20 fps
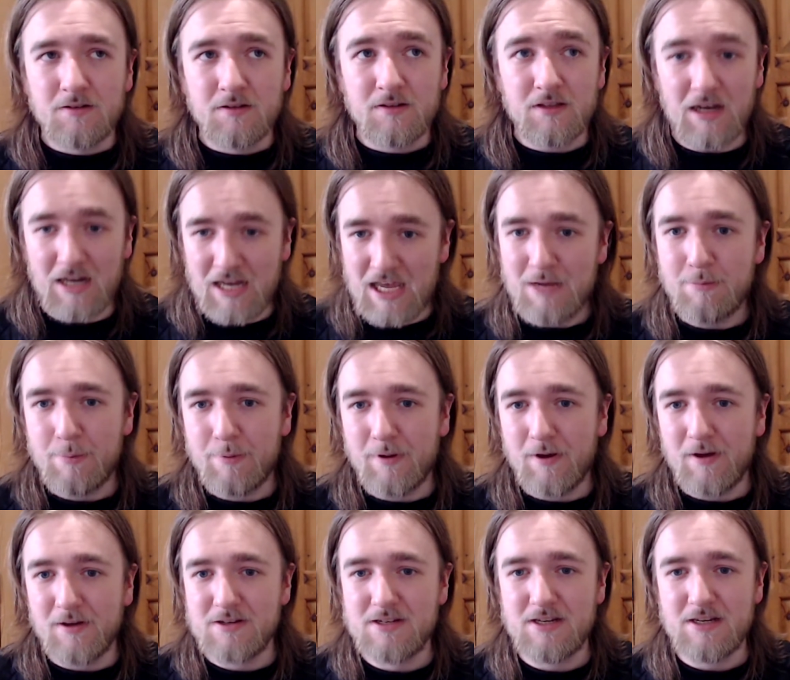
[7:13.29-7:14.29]
the Labour
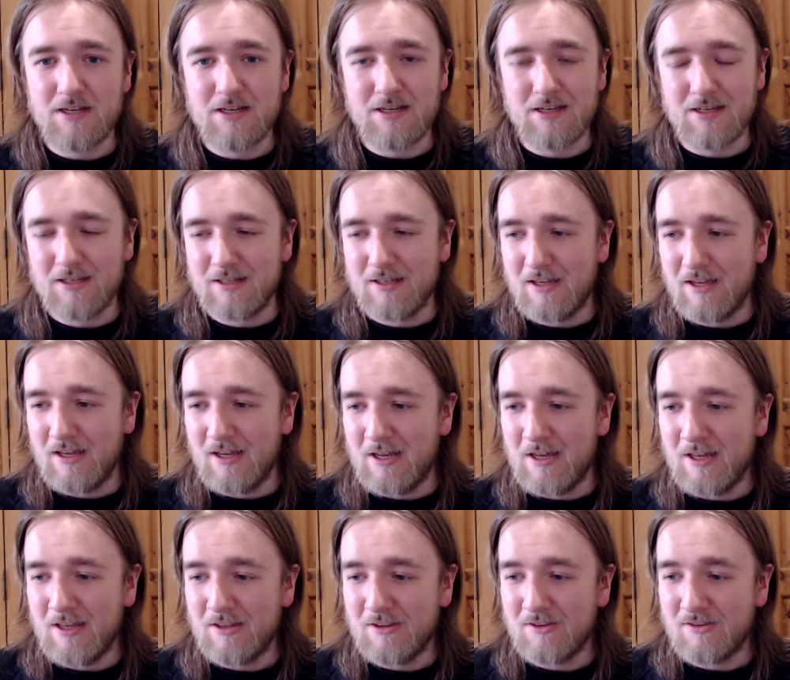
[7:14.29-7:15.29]
Party,
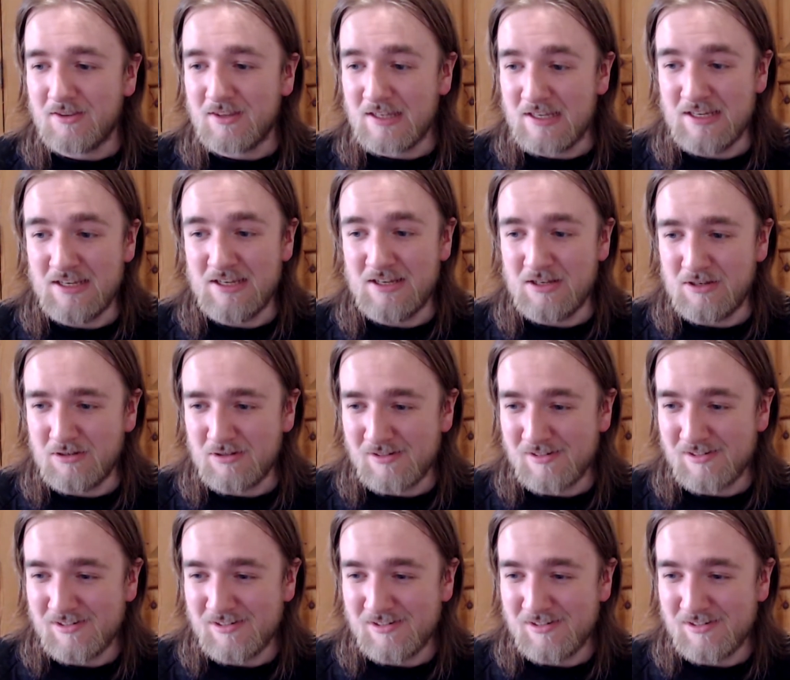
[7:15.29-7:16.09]
the